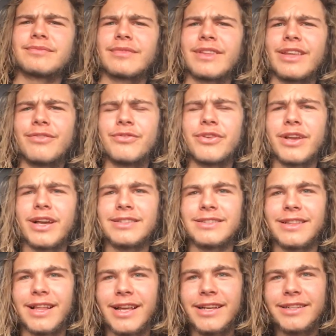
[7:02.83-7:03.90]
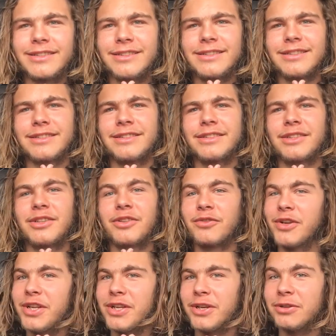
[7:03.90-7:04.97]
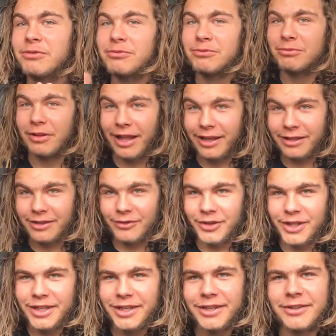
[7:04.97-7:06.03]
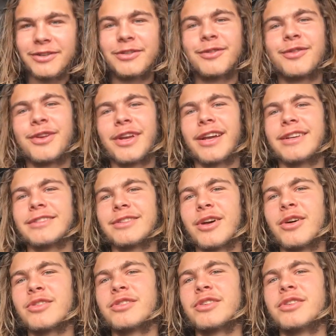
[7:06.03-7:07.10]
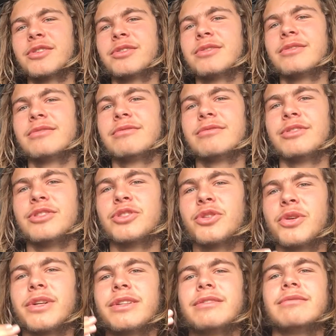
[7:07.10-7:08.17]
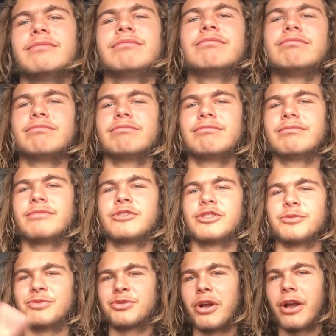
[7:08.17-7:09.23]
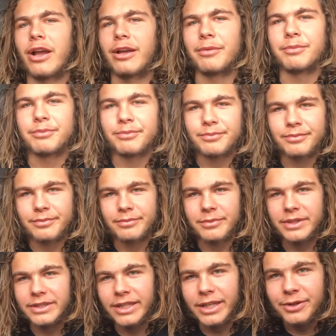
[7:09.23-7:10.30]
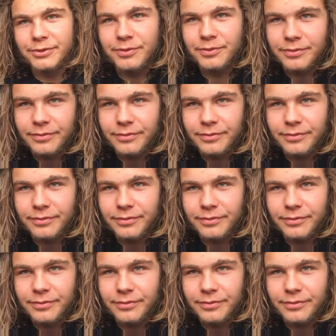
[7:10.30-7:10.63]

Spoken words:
If you guys liked the video, like the video. If you guys also enjoyed, subscribe. Peace out.